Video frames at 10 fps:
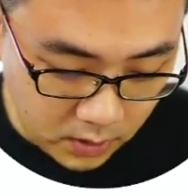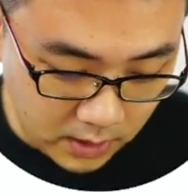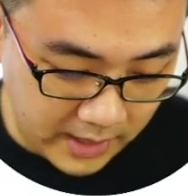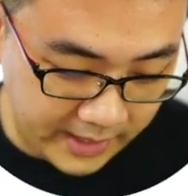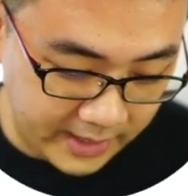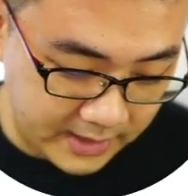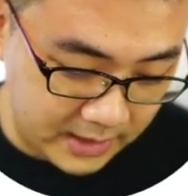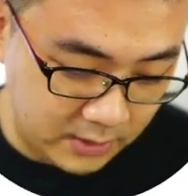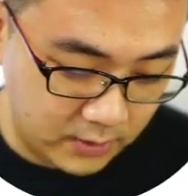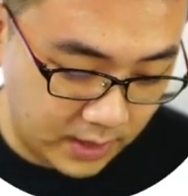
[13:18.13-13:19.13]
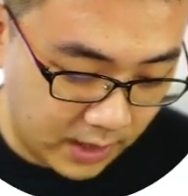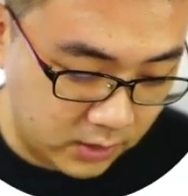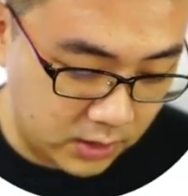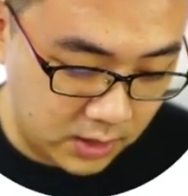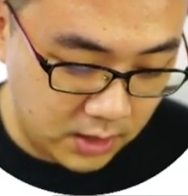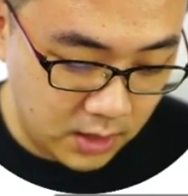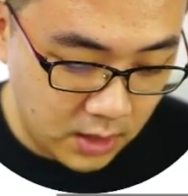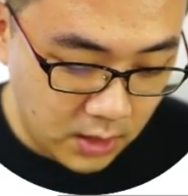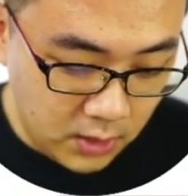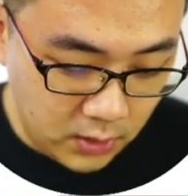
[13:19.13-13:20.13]
like I say, you can actually
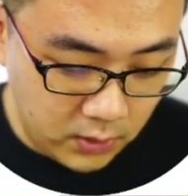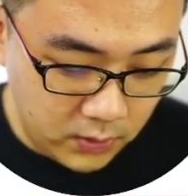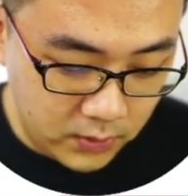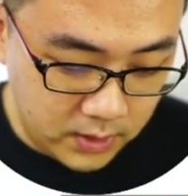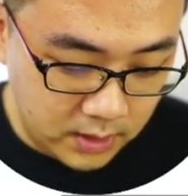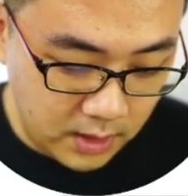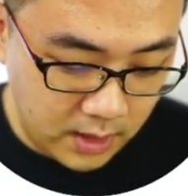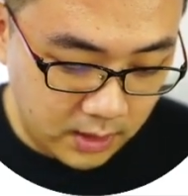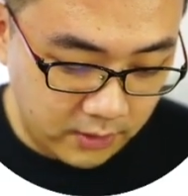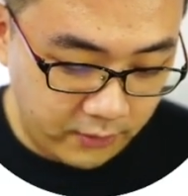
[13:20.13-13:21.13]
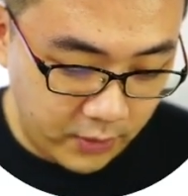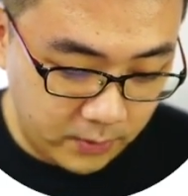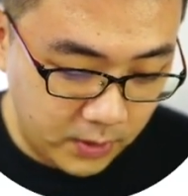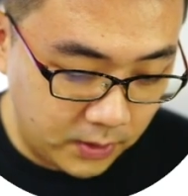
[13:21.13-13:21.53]
use the variable.